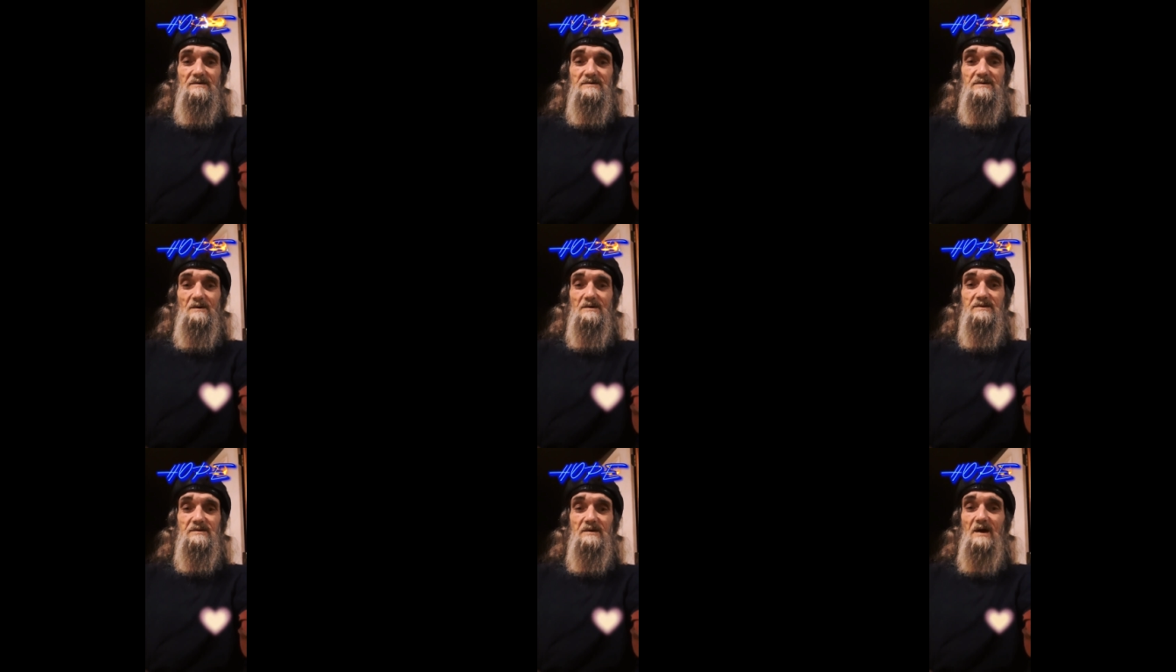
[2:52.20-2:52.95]
So
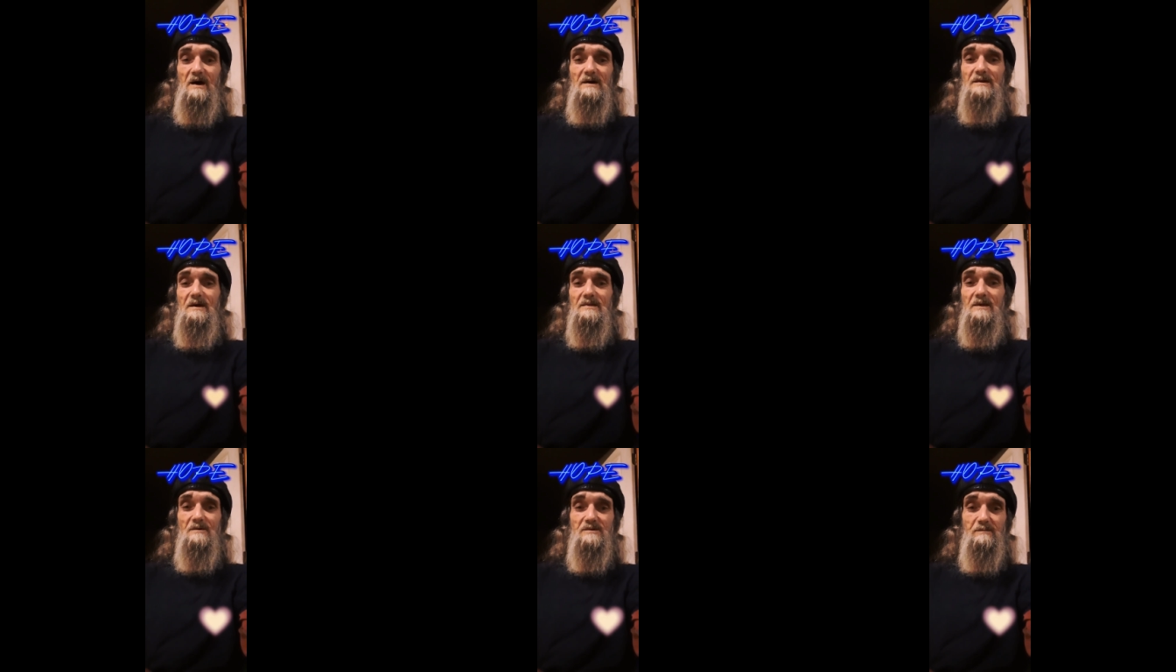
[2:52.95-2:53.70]
it's none of
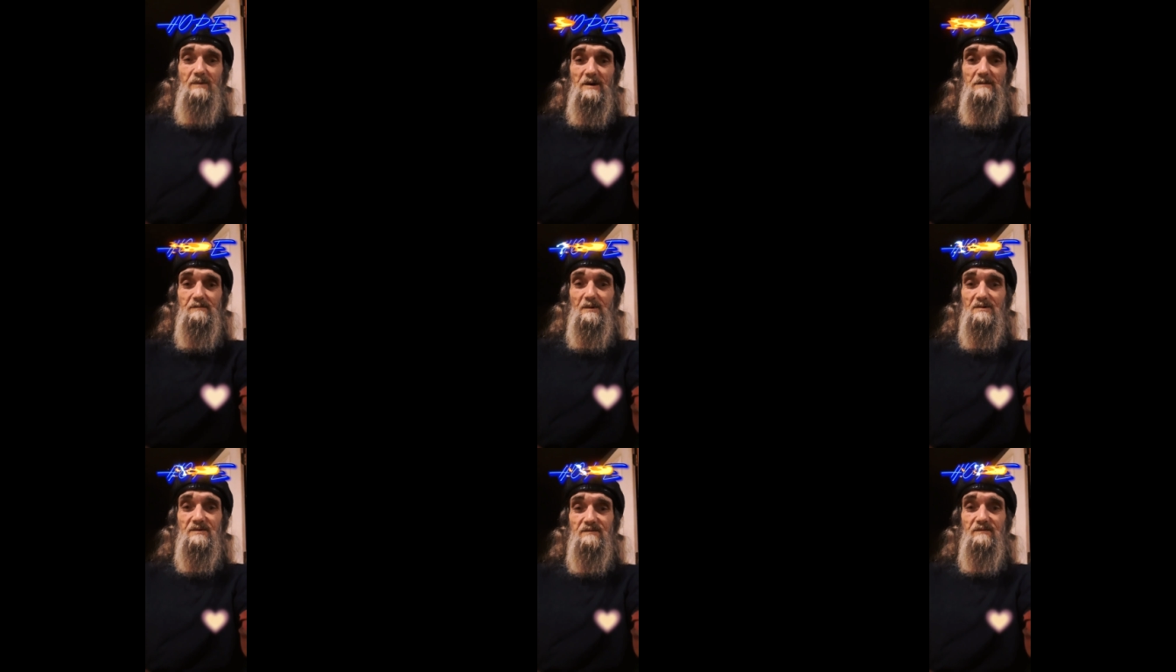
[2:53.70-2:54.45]
those
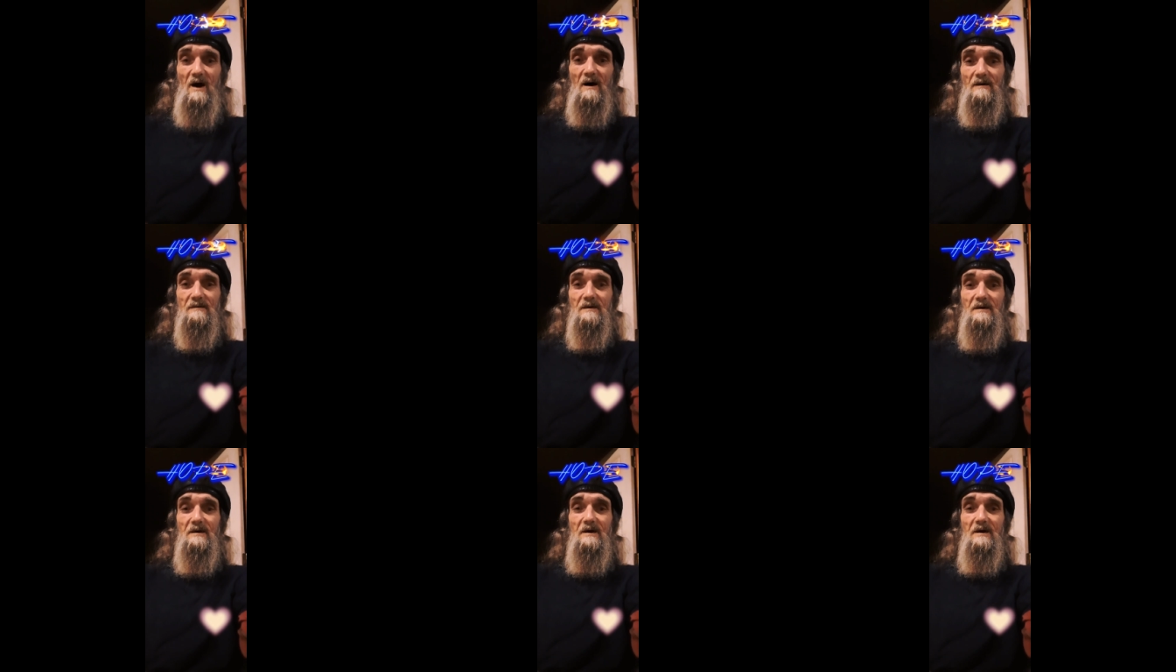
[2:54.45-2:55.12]
people's fault.